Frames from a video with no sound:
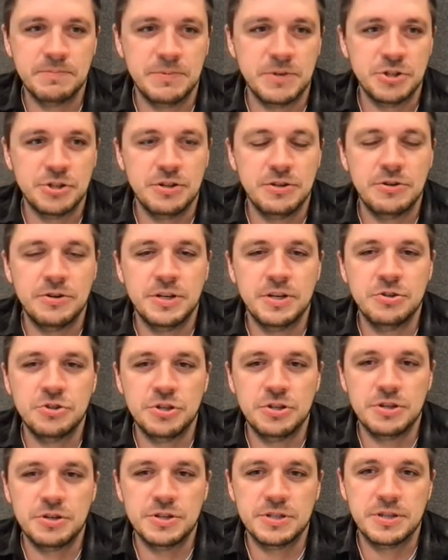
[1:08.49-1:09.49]
machine learning
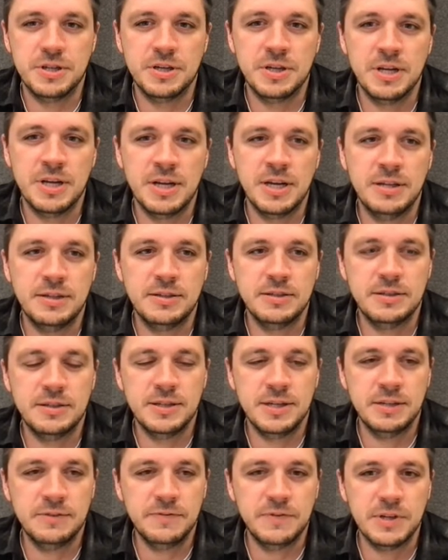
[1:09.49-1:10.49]
engineers uh, at
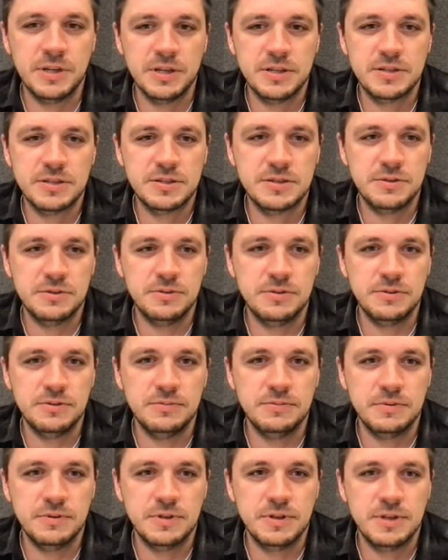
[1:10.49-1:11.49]
Netflix
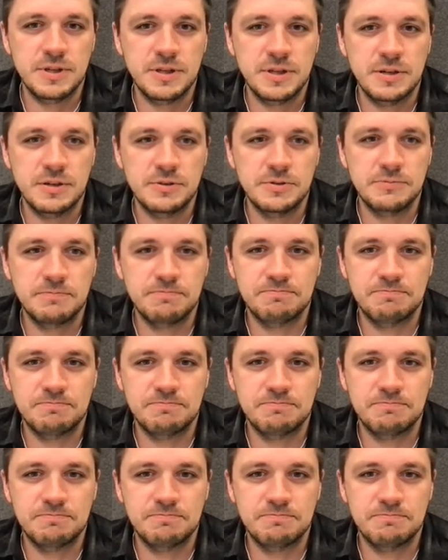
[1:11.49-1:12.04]
to uh,